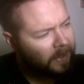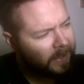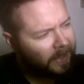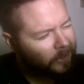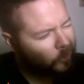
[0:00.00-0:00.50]

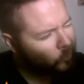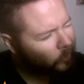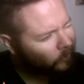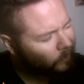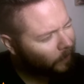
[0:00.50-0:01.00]
and I
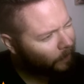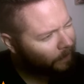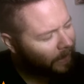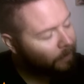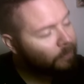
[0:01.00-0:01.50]
couldn't
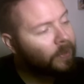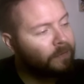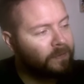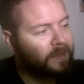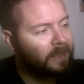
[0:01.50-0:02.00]
remember
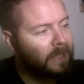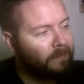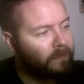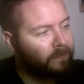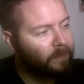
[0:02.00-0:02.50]
for the
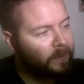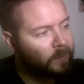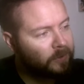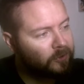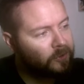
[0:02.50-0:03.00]
life of me
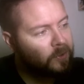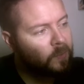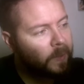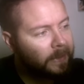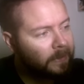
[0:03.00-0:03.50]
what Snow
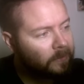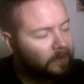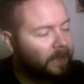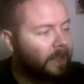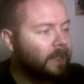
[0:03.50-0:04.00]
White
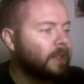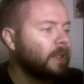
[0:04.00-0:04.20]
looked like.